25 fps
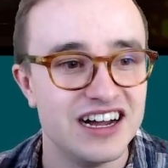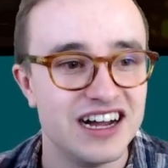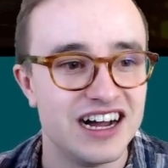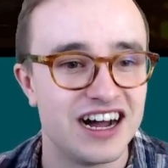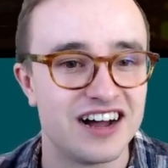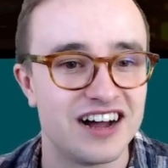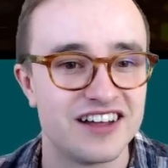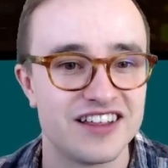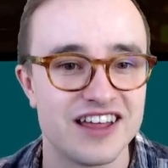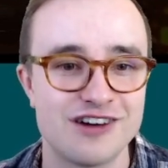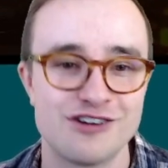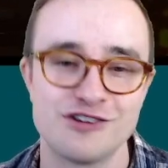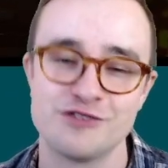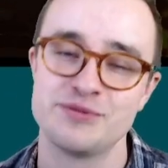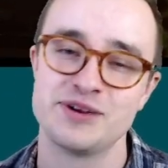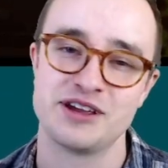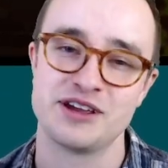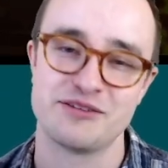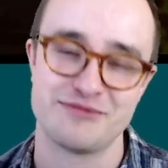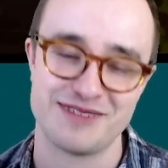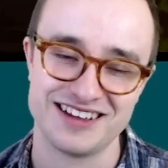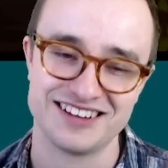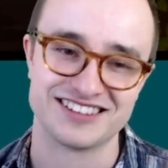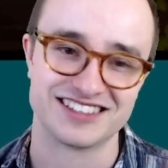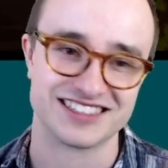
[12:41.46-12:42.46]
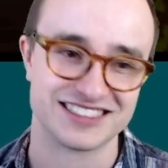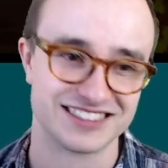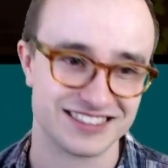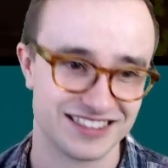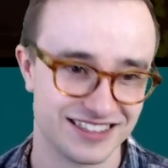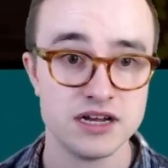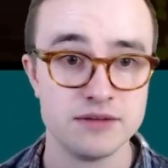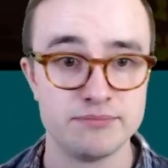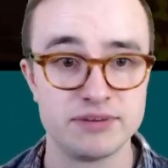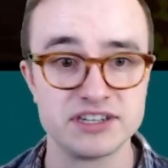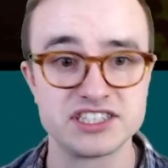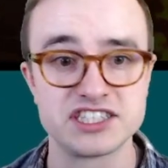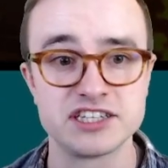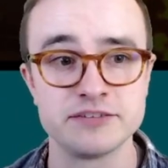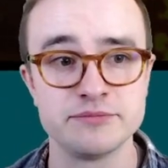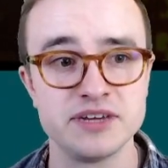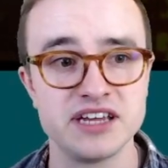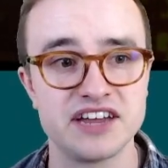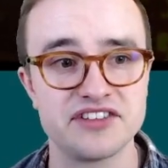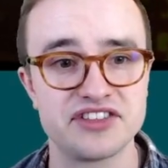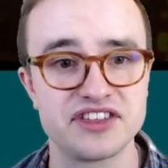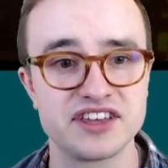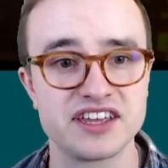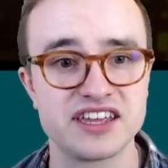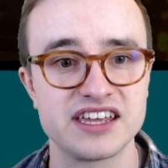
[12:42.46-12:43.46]
that would be amazing. But to me,
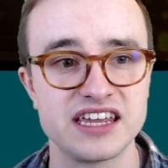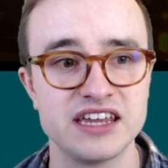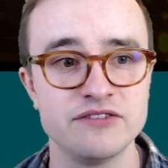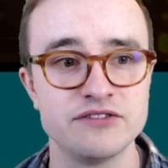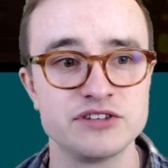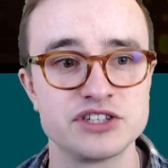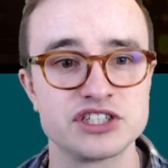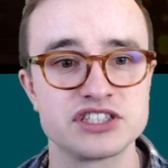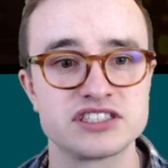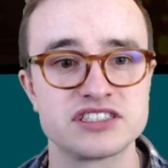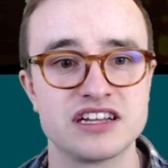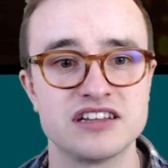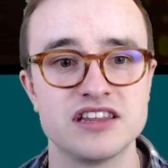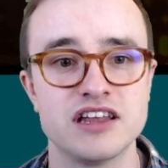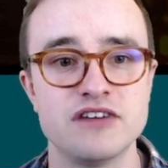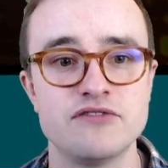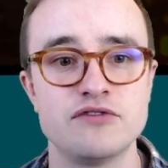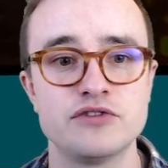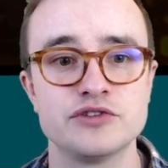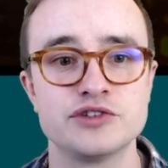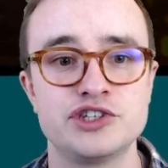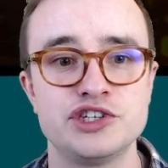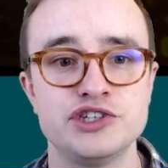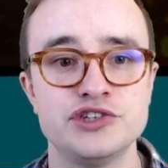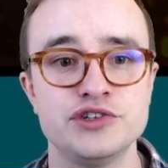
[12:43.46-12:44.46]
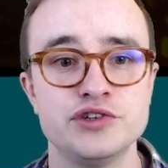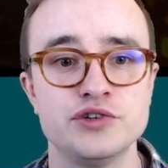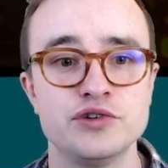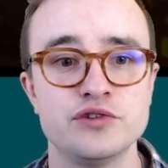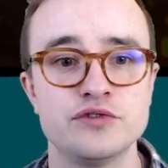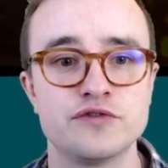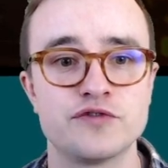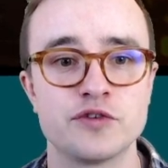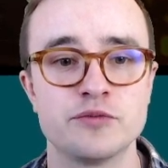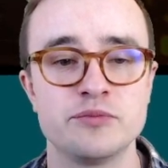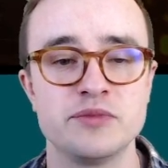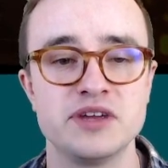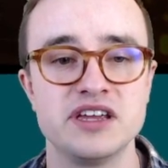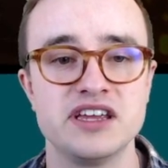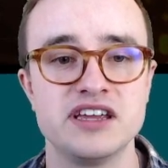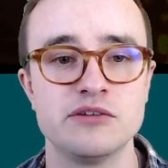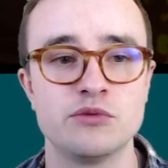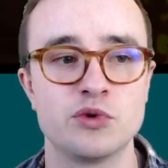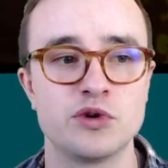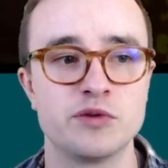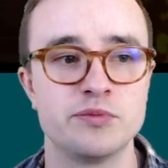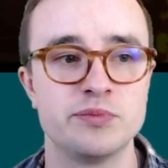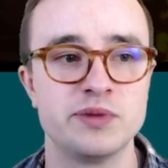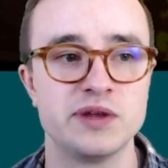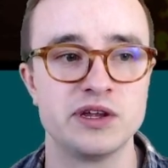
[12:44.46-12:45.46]
I think even just a level 2 for me
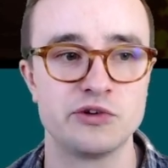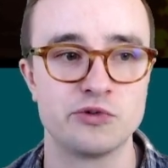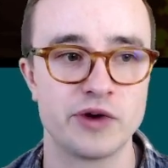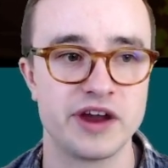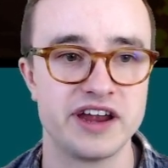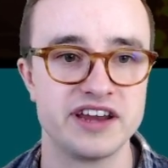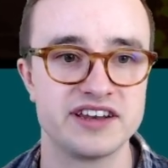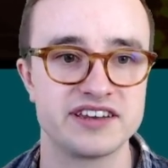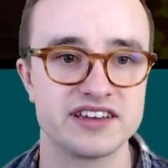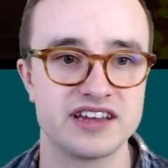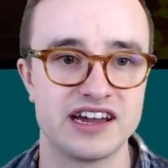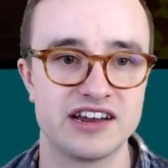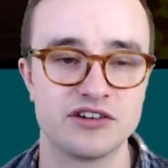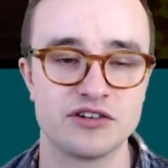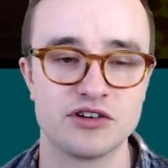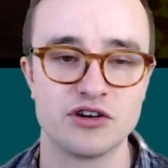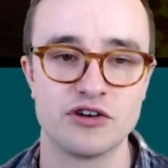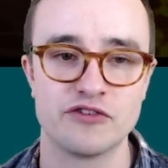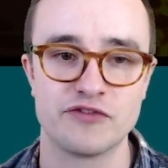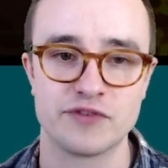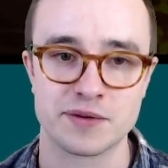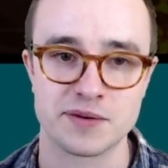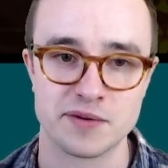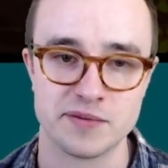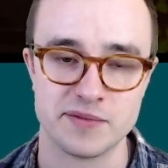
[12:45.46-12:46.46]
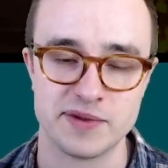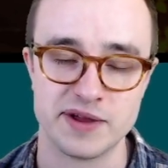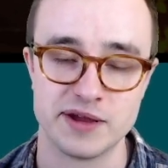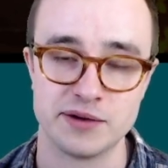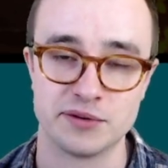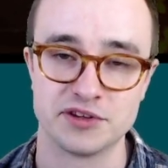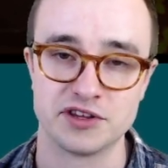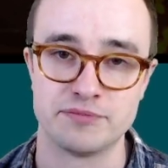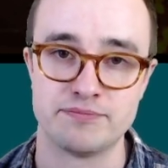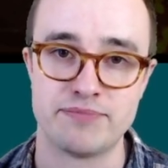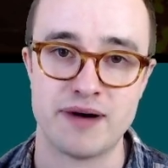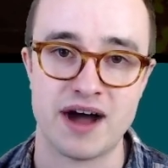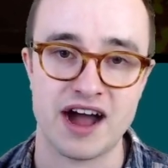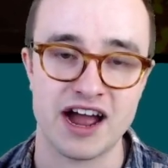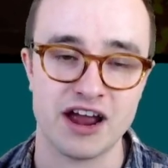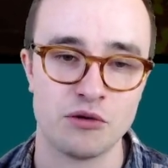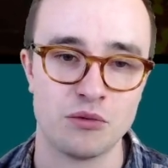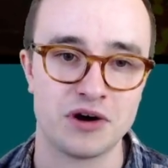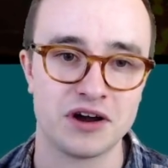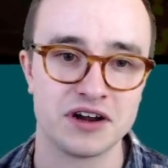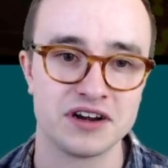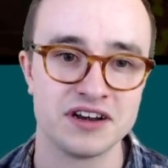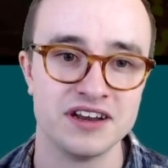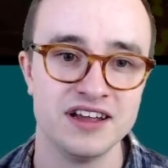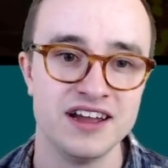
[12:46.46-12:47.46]
would be great. I don't know if I'm going to be able to buy
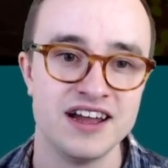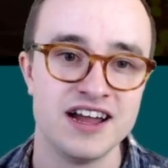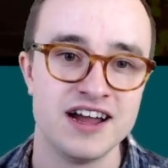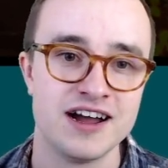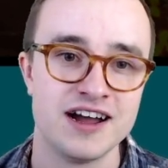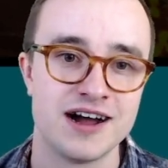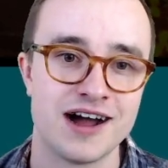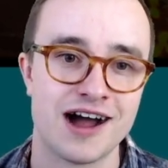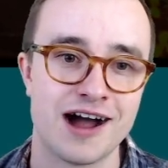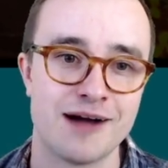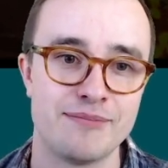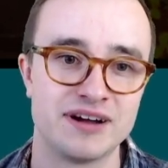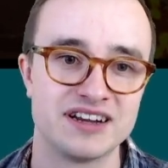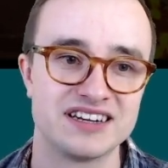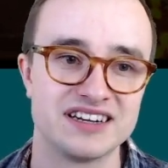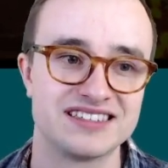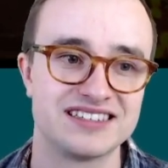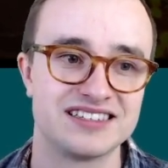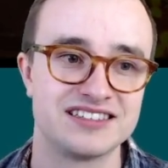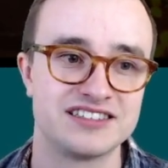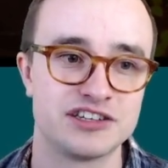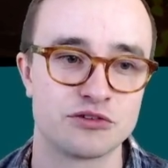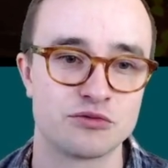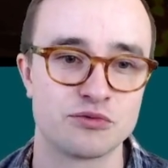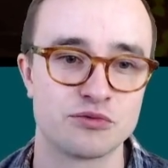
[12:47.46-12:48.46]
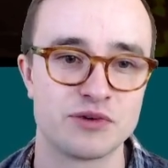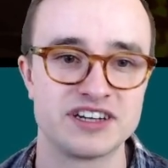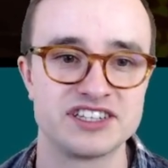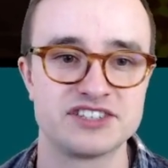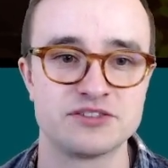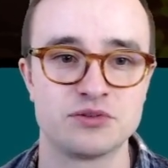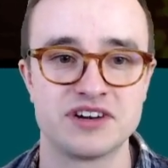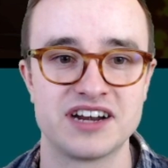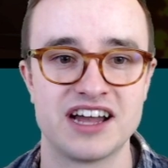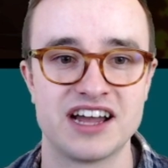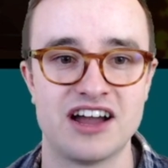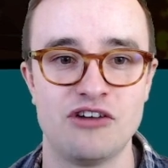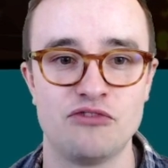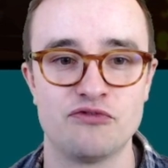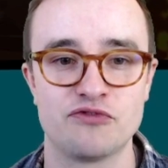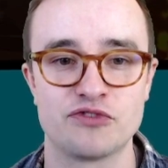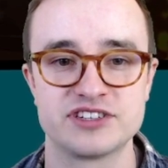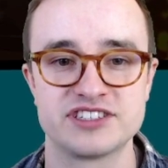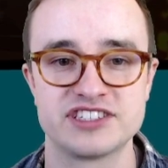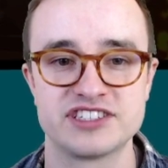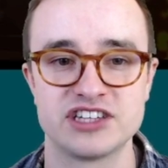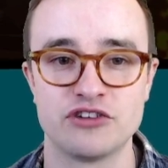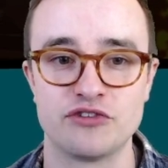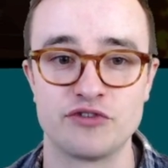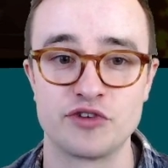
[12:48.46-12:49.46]
one, but to rent one out for
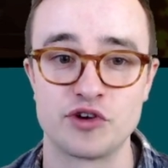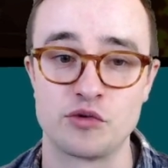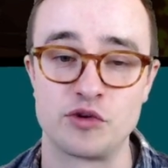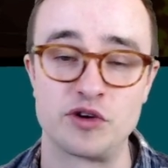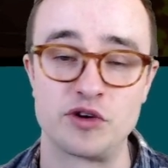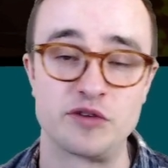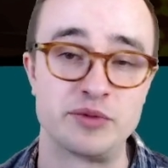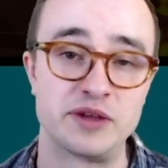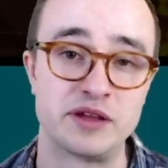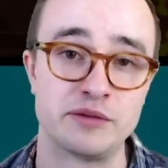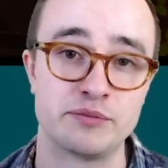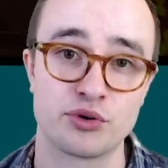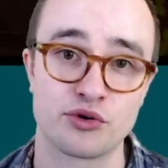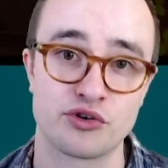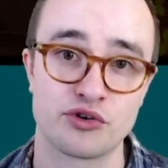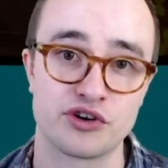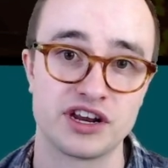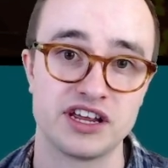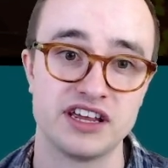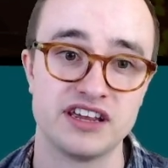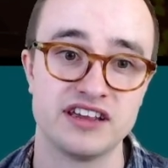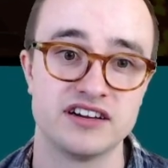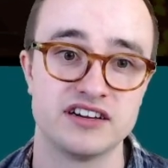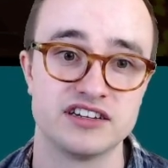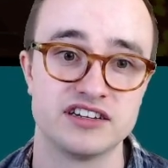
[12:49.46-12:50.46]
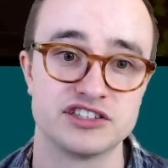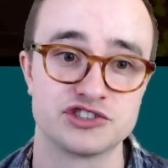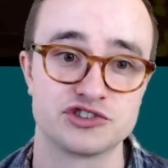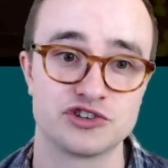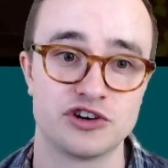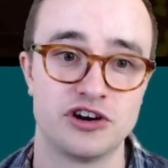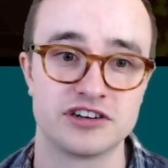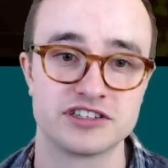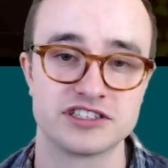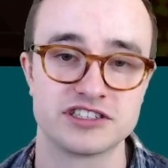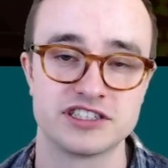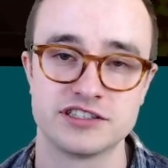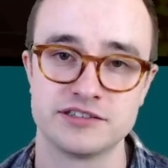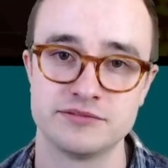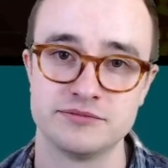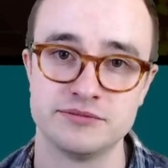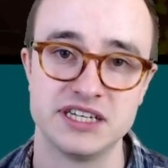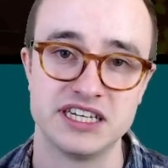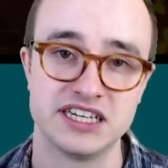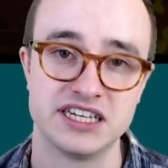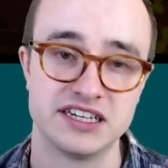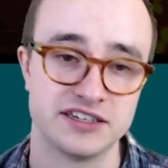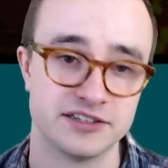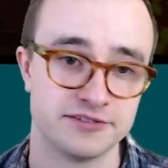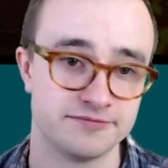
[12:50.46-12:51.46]
silver would be pretty strong to
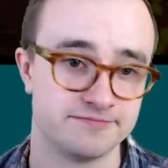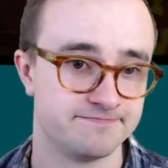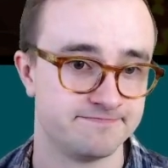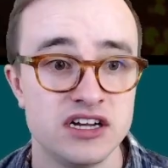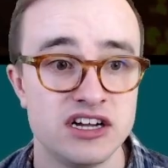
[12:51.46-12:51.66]
me.